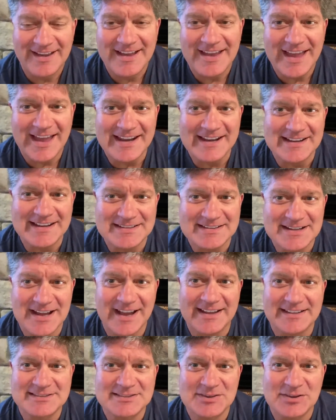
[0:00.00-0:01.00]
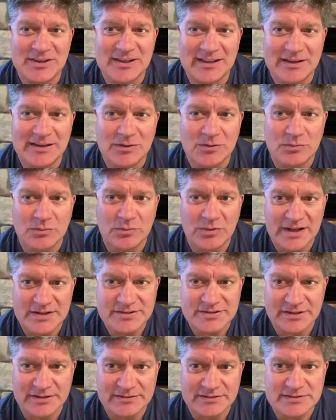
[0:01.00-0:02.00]
and he indicts the
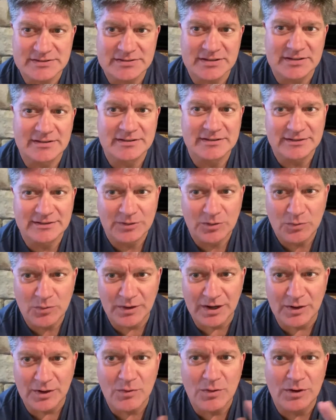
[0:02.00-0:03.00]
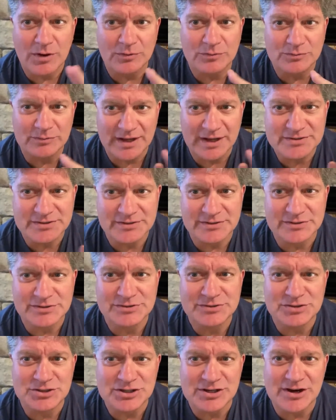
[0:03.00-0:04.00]
Russians, quote unquote,
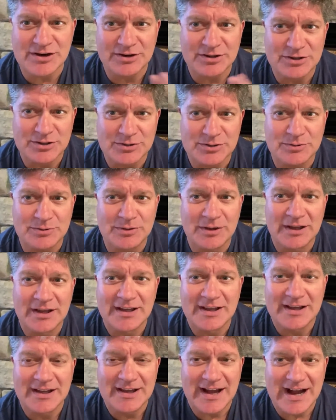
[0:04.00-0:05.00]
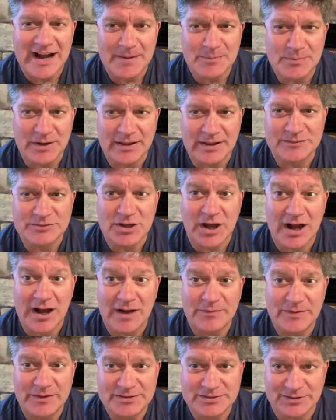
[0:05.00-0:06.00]
Russians, GRU operatives,
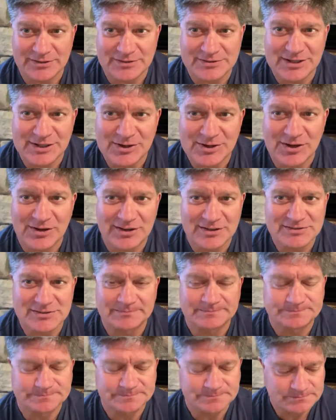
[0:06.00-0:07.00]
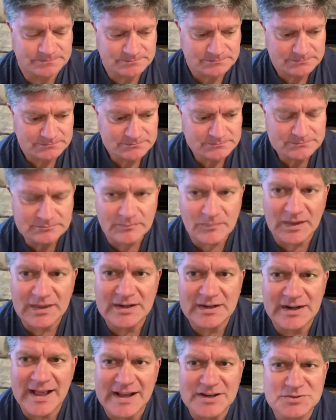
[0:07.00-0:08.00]
officers, he calls them.
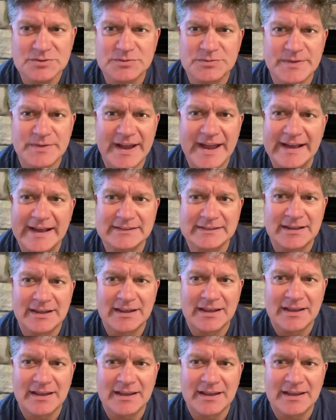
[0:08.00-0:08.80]
And in actual fact,